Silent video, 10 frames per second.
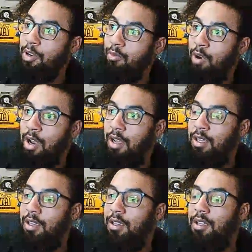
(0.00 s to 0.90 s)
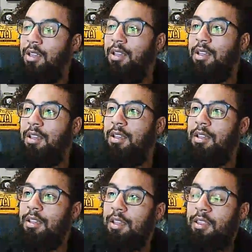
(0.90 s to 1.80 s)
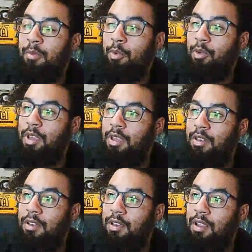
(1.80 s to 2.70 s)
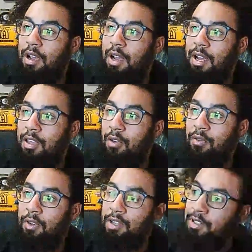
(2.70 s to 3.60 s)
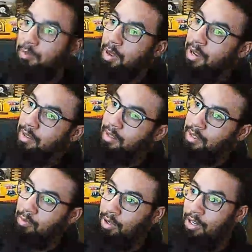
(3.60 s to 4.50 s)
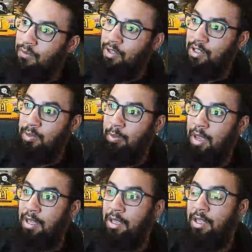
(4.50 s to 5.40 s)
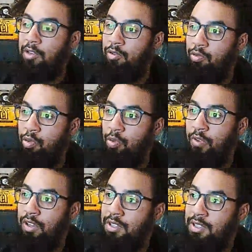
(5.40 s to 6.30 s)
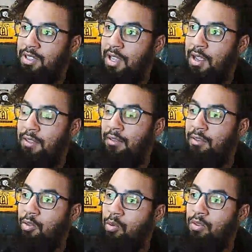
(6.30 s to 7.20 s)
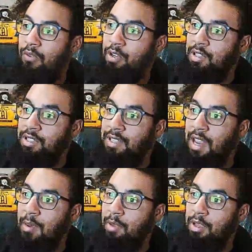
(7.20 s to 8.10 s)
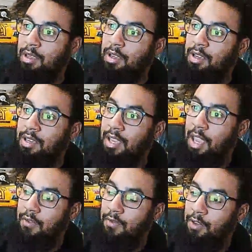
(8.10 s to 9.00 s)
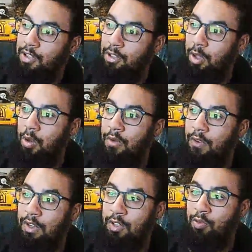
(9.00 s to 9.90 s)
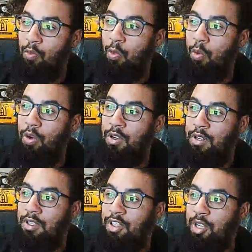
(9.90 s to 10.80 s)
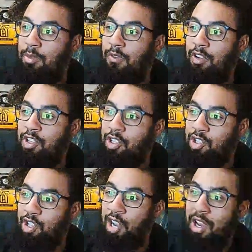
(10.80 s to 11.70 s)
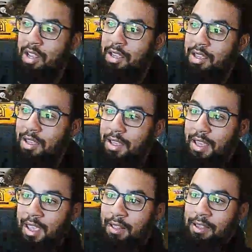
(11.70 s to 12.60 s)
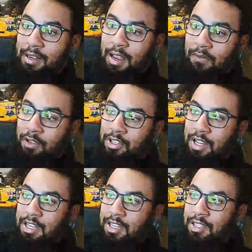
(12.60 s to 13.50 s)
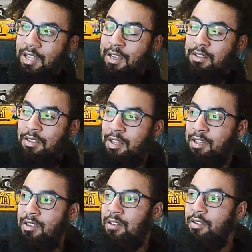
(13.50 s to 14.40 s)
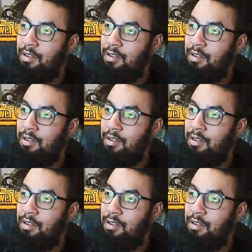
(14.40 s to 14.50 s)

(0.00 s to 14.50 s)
and Rock, And then we're going to get Io versus Bayley, Rhea versus Becky, Drew versus Seth, Gunther versus Sammy, Kevin versus Logan versus Orton, Jimmy versus Jay, LA Knight versus AJ Styles, and then